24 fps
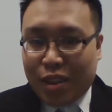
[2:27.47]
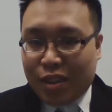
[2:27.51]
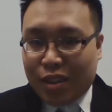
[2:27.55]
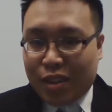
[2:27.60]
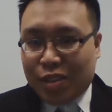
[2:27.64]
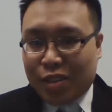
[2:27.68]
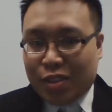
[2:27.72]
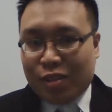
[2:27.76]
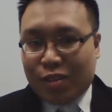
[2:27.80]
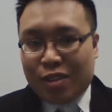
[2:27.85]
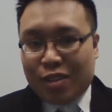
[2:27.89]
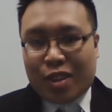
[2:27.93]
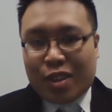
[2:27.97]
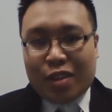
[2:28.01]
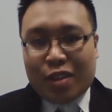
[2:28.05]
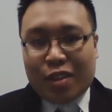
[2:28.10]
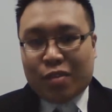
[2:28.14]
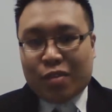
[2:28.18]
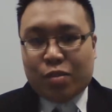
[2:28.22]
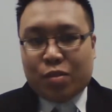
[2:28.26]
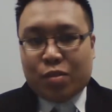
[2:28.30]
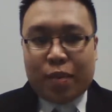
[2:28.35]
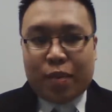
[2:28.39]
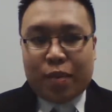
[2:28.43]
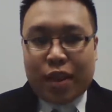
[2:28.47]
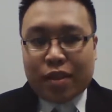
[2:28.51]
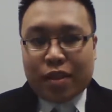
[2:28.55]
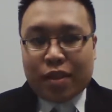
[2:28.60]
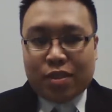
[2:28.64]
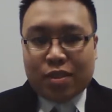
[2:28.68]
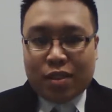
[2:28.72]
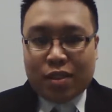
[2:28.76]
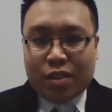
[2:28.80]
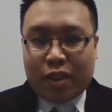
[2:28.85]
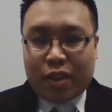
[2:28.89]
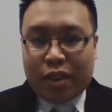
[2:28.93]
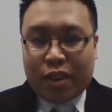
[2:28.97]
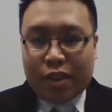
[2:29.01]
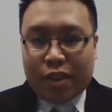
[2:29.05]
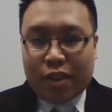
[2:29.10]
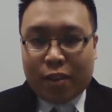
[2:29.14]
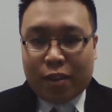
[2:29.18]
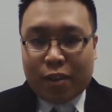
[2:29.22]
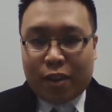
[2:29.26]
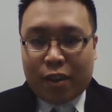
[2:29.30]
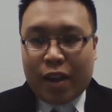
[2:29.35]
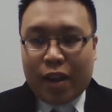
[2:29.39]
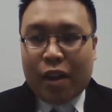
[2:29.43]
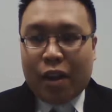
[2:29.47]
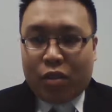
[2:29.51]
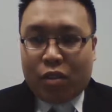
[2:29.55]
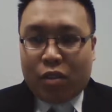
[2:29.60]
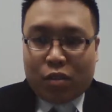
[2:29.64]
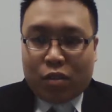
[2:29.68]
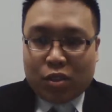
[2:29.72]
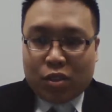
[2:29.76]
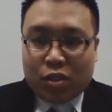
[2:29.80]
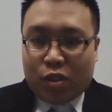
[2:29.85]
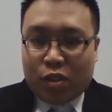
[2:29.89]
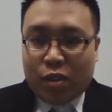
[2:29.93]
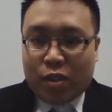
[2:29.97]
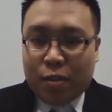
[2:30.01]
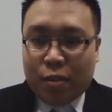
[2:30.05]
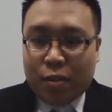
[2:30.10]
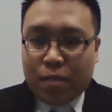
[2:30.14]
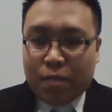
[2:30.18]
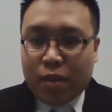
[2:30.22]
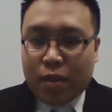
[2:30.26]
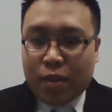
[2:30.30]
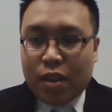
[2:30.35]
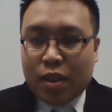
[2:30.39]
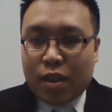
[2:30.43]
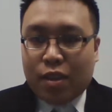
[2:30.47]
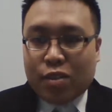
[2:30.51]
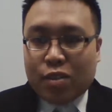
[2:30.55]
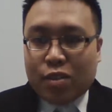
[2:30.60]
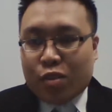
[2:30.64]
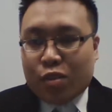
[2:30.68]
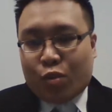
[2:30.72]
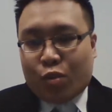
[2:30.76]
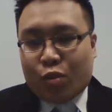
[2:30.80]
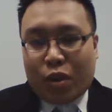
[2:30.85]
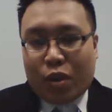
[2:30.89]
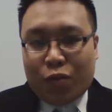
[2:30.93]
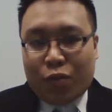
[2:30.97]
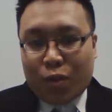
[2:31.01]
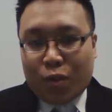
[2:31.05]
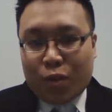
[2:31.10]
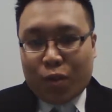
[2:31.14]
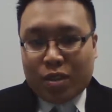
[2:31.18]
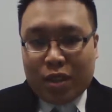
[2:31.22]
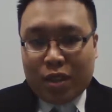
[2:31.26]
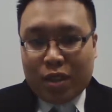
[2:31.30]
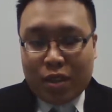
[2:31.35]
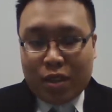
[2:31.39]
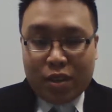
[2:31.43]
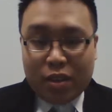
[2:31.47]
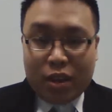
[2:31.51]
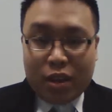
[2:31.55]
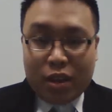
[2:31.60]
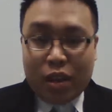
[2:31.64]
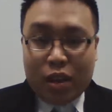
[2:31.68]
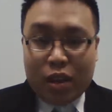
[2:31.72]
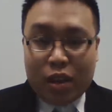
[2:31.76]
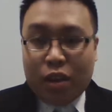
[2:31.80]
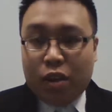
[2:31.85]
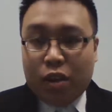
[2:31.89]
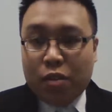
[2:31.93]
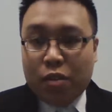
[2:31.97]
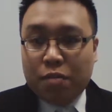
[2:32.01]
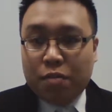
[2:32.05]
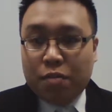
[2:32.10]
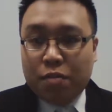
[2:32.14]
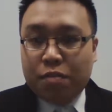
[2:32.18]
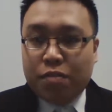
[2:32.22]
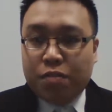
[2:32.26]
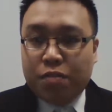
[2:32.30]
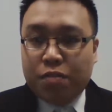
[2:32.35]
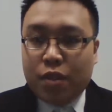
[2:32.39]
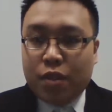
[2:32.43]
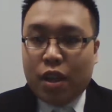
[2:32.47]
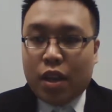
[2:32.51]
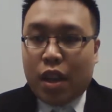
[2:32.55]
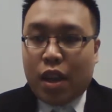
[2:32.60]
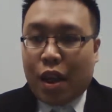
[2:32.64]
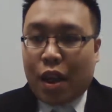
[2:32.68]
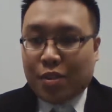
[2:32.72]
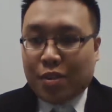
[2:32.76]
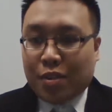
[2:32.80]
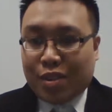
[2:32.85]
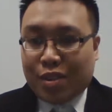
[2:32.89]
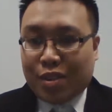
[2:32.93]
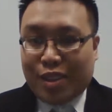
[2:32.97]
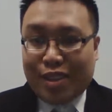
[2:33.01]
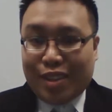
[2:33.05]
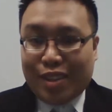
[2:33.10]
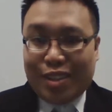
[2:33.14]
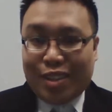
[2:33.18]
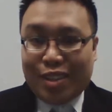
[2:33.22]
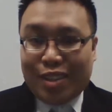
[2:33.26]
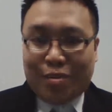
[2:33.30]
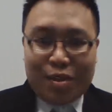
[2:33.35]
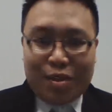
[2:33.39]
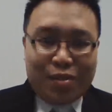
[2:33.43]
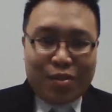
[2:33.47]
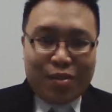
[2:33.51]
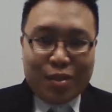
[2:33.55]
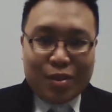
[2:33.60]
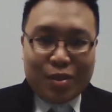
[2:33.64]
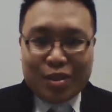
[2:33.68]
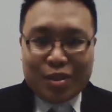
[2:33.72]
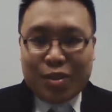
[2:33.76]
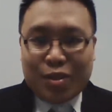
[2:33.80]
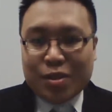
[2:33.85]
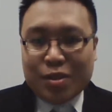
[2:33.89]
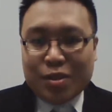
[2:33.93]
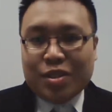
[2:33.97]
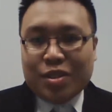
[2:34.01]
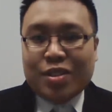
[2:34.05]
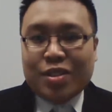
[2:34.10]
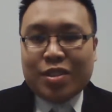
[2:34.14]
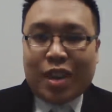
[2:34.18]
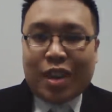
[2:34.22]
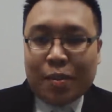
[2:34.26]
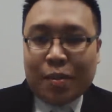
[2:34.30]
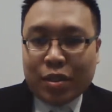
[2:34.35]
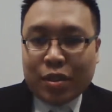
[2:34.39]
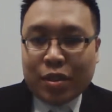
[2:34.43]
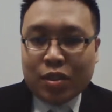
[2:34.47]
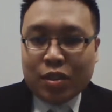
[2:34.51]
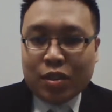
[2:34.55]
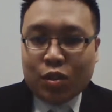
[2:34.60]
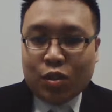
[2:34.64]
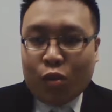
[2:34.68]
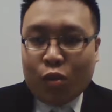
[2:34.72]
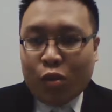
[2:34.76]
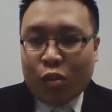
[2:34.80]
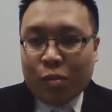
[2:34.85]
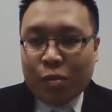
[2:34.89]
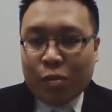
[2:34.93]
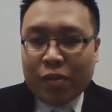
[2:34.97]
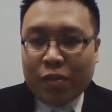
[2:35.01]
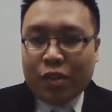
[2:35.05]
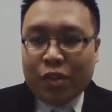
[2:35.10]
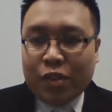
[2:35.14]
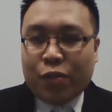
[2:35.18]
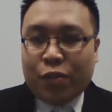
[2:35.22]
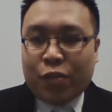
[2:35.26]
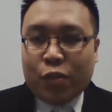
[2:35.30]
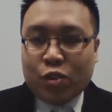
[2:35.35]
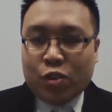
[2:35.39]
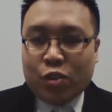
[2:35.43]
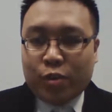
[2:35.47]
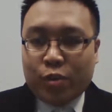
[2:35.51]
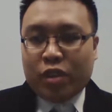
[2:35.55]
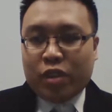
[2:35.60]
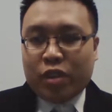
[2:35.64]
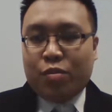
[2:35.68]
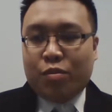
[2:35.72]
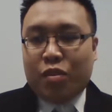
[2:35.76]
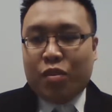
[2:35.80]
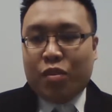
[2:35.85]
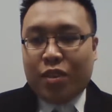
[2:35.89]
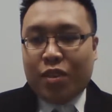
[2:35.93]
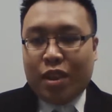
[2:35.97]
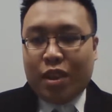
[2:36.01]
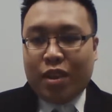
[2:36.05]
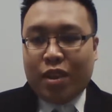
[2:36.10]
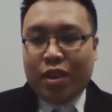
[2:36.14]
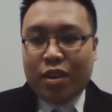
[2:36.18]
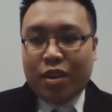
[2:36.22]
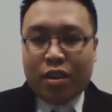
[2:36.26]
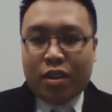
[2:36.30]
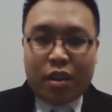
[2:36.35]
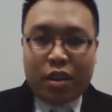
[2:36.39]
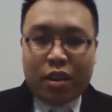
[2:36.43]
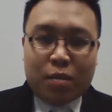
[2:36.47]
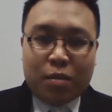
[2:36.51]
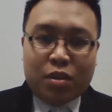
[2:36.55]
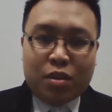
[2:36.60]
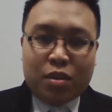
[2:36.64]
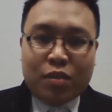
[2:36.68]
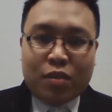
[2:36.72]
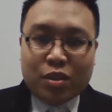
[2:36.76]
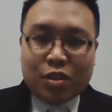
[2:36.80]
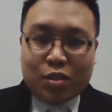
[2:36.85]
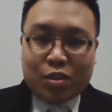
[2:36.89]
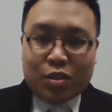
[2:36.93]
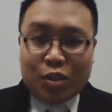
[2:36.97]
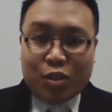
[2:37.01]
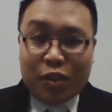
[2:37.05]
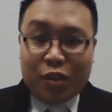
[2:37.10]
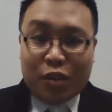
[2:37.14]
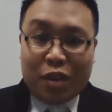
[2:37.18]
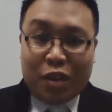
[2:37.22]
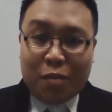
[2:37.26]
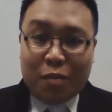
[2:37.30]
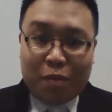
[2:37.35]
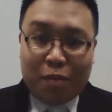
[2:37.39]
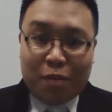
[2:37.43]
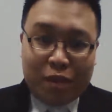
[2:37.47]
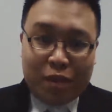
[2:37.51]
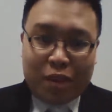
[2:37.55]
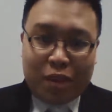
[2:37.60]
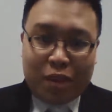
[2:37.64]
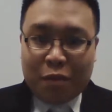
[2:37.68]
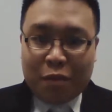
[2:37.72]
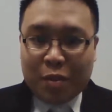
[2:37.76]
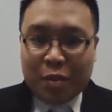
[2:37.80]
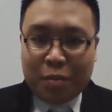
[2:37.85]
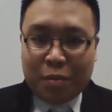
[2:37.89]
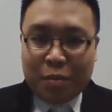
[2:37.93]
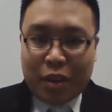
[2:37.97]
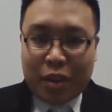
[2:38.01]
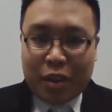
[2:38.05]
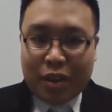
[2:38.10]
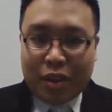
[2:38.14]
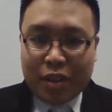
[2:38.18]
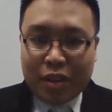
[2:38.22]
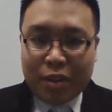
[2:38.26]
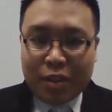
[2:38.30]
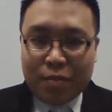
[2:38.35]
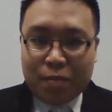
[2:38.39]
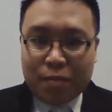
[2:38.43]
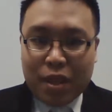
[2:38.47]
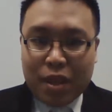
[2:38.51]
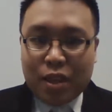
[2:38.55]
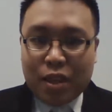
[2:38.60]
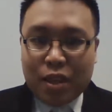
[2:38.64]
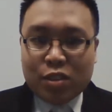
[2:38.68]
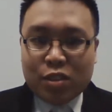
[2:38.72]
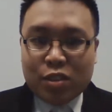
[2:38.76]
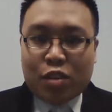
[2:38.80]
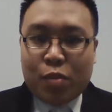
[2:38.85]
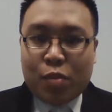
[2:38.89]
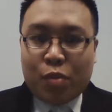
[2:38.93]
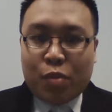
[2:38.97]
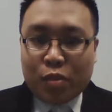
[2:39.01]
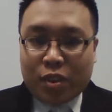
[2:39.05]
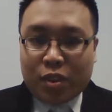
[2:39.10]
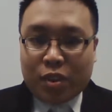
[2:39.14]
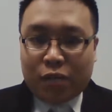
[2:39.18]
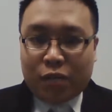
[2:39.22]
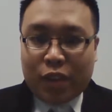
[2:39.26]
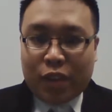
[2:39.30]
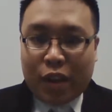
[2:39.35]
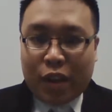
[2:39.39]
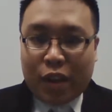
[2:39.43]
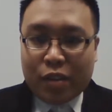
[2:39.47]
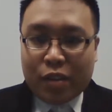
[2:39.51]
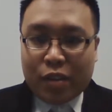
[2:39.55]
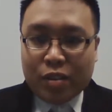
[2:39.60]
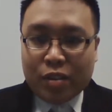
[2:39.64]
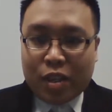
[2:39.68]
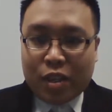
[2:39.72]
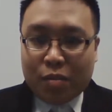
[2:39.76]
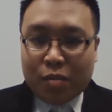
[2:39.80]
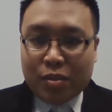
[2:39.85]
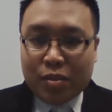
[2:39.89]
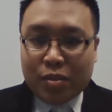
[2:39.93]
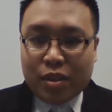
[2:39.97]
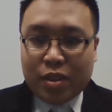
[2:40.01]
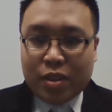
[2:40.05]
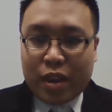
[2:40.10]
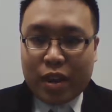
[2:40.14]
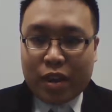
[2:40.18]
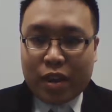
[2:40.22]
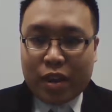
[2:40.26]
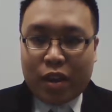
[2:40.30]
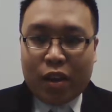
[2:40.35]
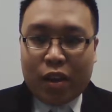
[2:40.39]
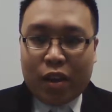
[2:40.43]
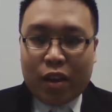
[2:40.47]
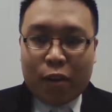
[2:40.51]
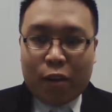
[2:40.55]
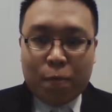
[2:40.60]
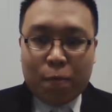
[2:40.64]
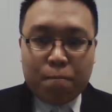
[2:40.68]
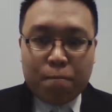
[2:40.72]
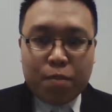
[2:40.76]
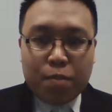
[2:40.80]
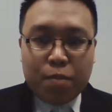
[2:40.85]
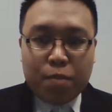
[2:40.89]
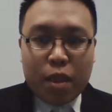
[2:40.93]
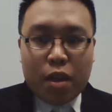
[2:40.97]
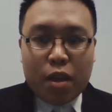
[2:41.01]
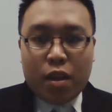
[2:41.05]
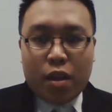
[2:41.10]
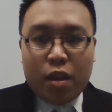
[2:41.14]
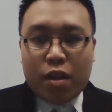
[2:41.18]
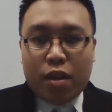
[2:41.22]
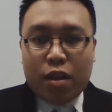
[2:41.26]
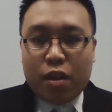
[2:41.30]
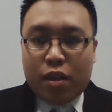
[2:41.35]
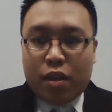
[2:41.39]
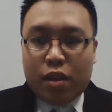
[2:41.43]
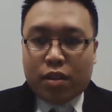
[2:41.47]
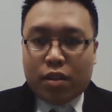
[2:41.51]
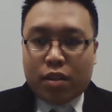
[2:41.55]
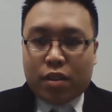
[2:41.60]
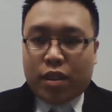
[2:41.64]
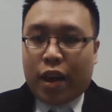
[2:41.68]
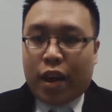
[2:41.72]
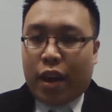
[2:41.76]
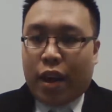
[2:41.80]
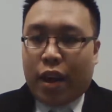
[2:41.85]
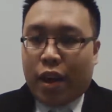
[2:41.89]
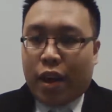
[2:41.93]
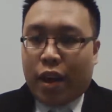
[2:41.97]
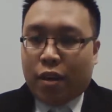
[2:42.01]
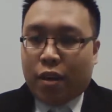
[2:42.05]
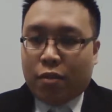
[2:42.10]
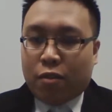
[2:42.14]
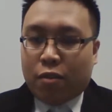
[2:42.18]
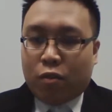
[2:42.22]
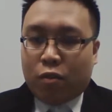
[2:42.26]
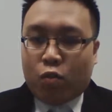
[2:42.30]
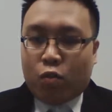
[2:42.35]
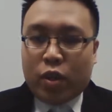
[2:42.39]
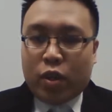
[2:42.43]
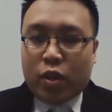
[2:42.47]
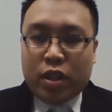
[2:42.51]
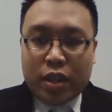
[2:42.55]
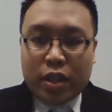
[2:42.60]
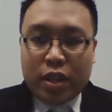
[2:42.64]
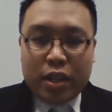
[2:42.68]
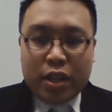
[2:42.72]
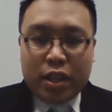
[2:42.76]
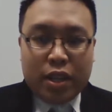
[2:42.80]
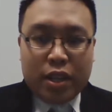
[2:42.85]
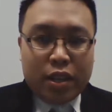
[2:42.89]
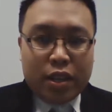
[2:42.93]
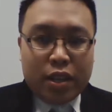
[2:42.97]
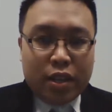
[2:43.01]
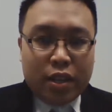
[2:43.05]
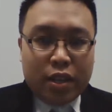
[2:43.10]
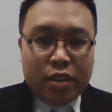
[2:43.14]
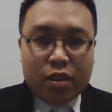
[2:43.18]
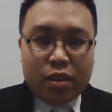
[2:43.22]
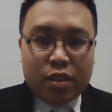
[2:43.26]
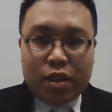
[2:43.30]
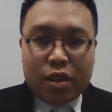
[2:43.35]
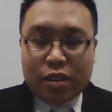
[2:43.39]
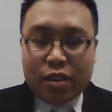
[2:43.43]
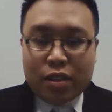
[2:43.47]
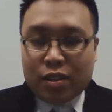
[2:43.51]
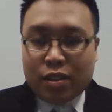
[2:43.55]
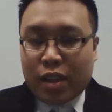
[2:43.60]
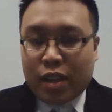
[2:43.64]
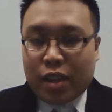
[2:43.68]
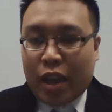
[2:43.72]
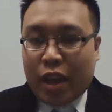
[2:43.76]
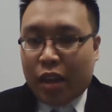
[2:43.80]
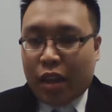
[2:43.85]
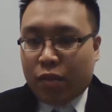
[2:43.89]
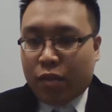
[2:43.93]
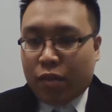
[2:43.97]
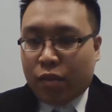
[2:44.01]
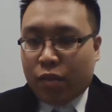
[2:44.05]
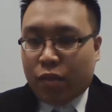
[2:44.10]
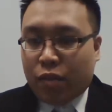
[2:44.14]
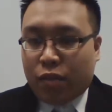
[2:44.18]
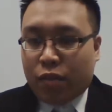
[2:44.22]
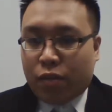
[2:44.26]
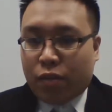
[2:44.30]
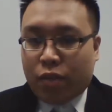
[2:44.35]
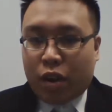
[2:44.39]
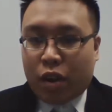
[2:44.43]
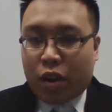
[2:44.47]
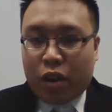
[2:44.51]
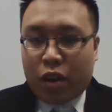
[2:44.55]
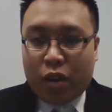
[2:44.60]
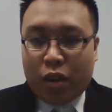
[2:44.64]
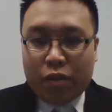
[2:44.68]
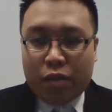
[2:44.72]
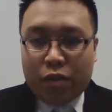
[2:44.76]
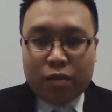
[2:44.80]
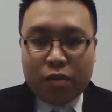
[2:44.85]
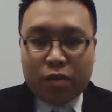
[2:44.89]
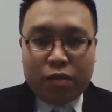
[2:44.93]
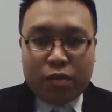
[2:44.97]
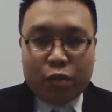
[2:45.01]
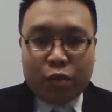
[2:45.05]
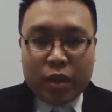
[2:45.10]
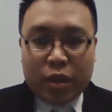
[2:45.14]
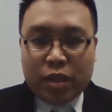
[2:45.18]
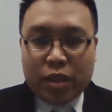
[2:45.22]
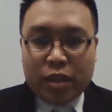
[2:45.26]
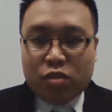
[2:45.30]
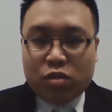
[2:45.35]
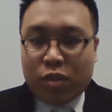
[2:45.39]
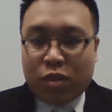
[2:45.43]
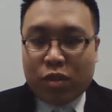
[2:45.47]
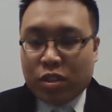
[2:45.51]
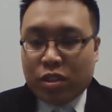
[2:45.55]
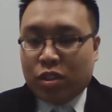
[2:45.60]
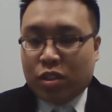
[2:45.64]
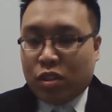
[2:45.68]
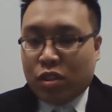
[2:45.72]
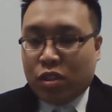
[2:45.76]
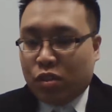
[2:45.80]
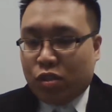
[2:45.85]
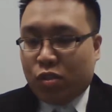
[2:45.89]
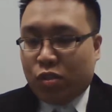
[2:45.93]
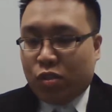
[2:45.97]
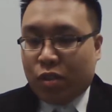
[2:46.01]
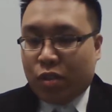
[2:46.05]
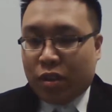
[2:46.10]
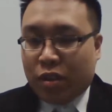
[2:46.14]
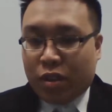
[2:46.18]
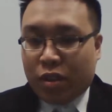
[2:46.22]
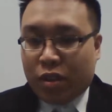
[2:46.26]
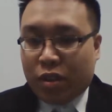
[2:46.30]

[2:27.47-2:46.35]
So this kind of goes back to like how it all started. So 2014, I was assigned to Temple University, of course, assigned me to dorm in the first week of moving in. The original student government body started posting flyers up saying that we need a staff for each resident student